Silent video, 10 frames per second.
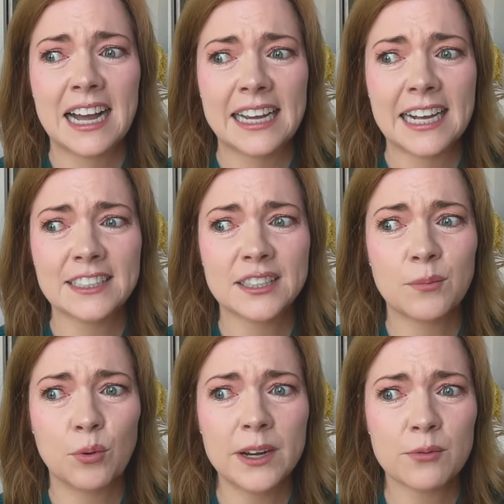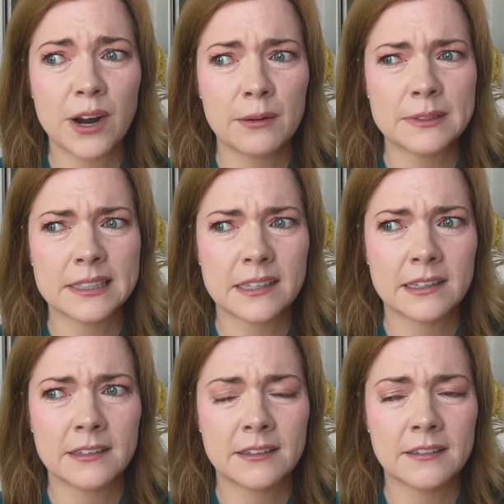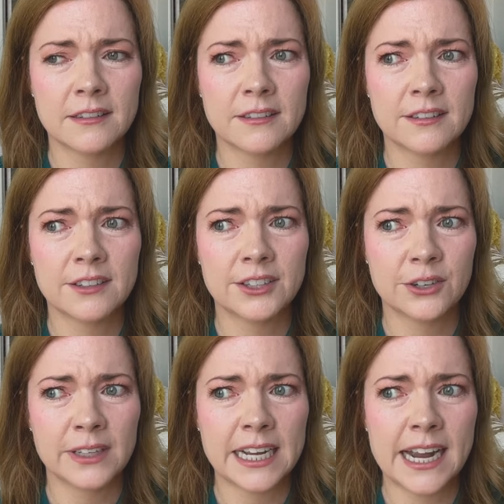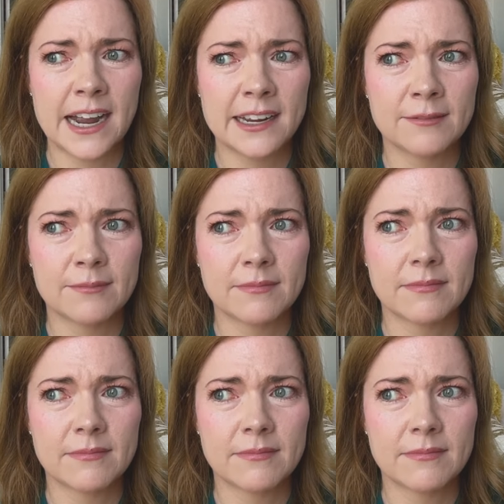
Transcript: I got to the point where I was in, you know, like I, I